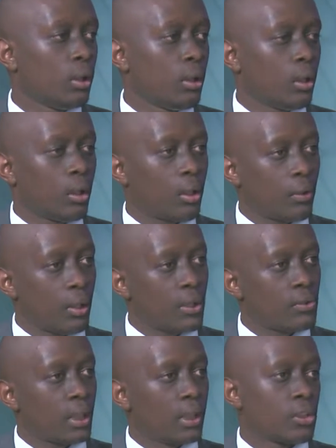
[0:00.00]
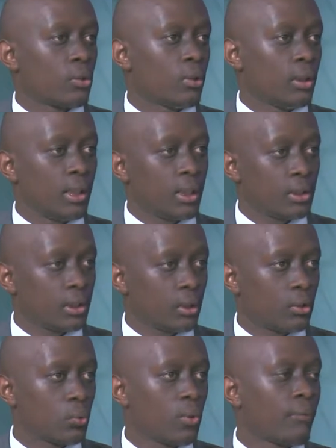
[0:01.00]
uh, raise additional debt mm
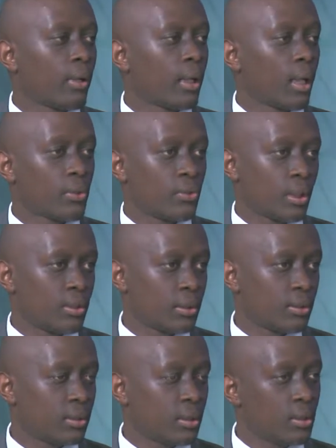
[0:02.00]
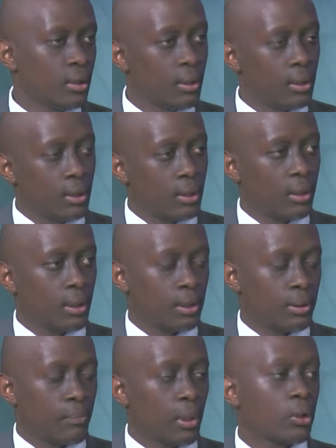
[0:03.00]
-hmm. to mm-hmm. refinance existing
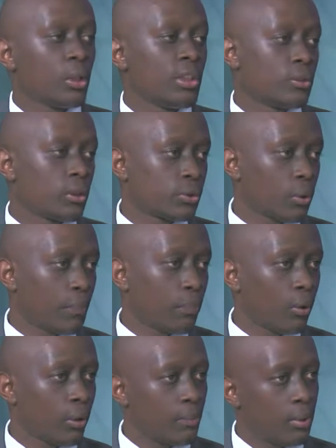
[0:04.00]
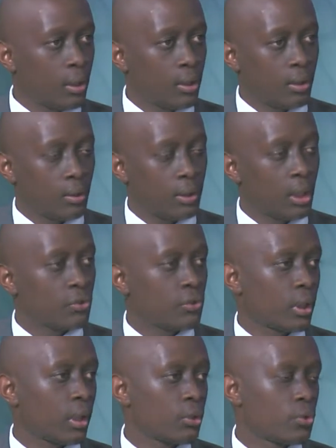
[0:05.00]
debt. But it's also a ploy by the
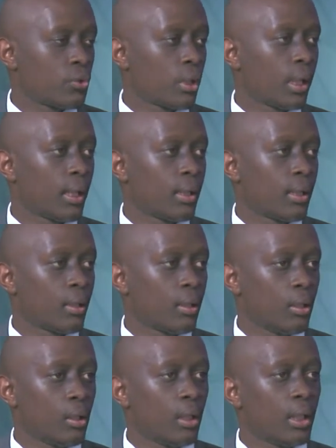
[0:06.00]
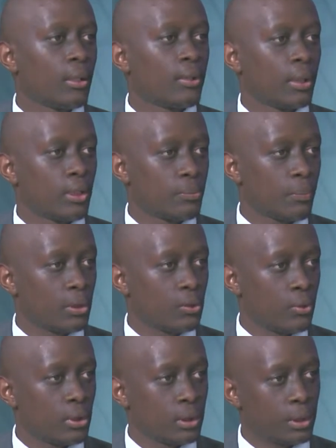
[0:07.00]
exchequer to try and lengthen its
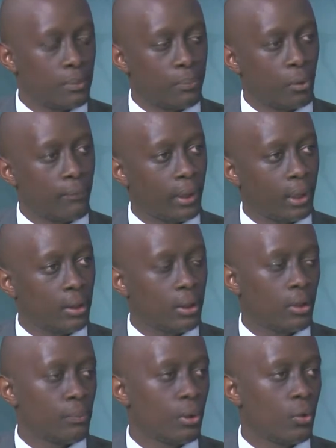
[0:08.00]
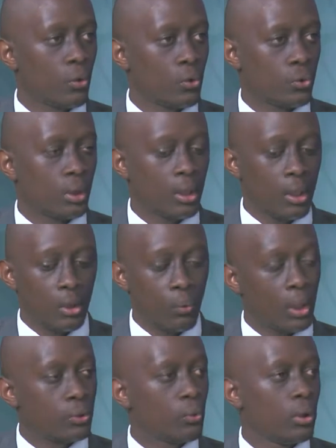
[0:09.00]
maturity profile because you
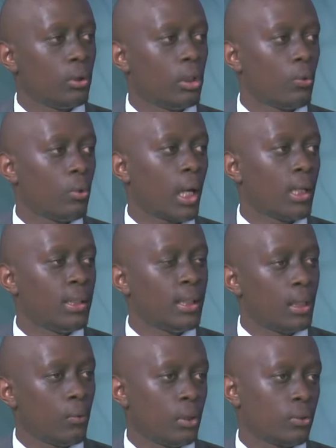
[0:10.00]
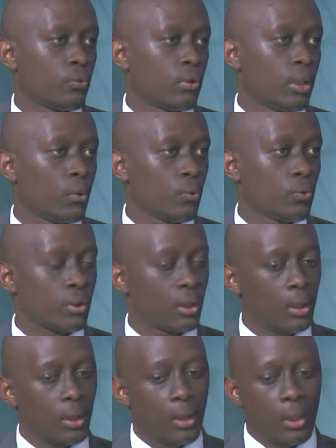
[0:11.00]
want to, you, they ideally want to reduce
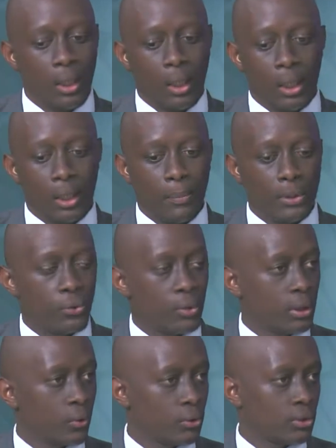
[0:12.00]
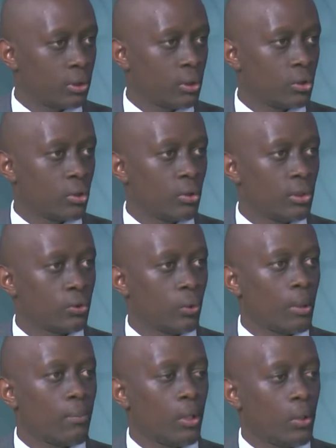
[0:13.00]
uh, maturity concentration risk
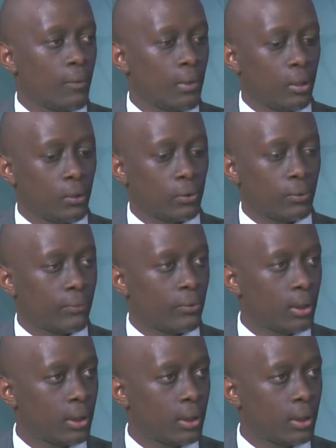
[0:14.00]
whereby you have a lot of uh,